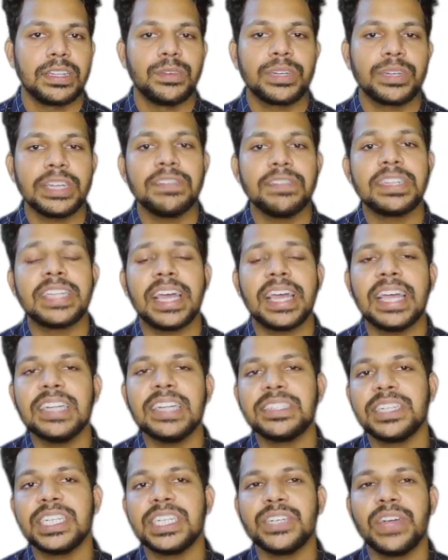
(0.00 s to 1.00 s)
Okay, when the
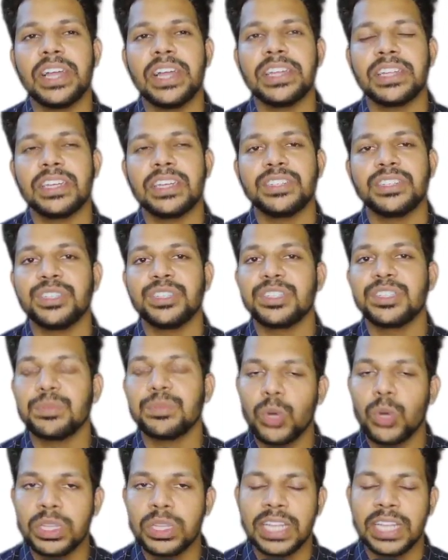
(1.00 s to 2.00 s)
AST to ALT ratio is
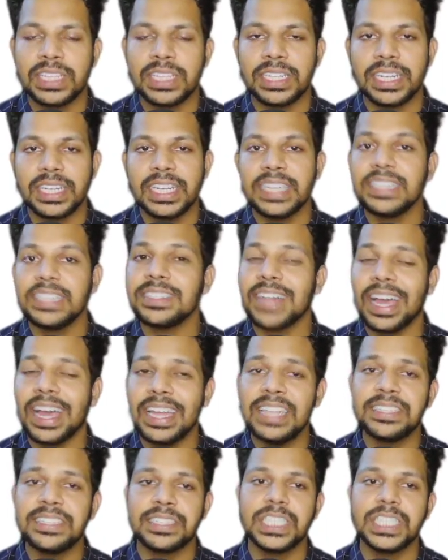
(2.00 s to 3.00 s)
more than 3, it is
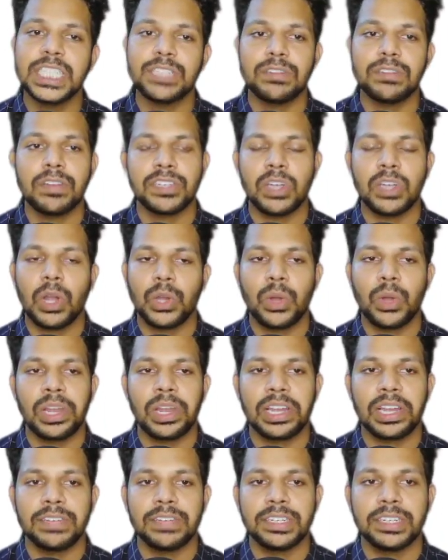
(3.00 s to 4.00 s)
highly suggestive of an
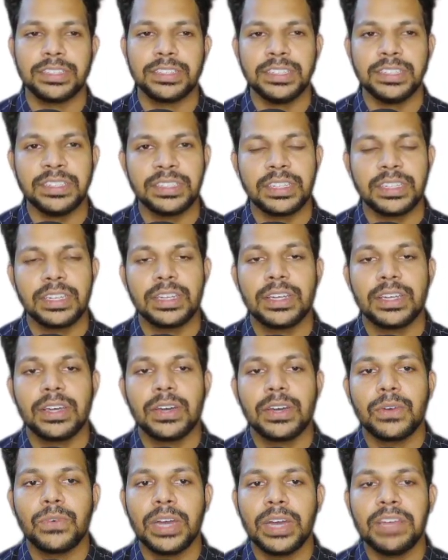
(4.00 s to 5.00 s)
alcoholic liver disease.
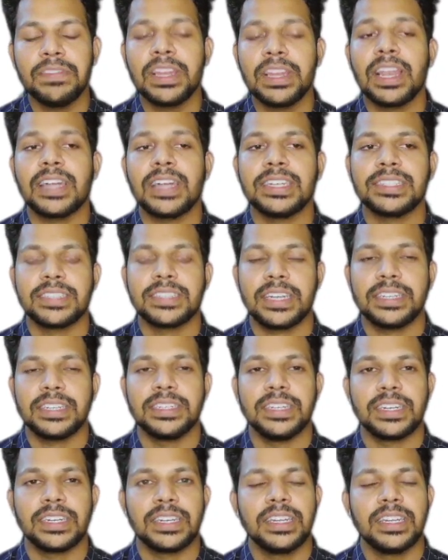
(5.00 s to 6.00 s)
Why? We'll
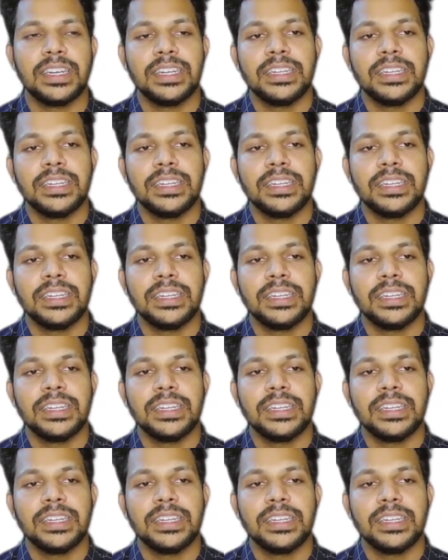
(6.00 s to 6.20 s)
understand here.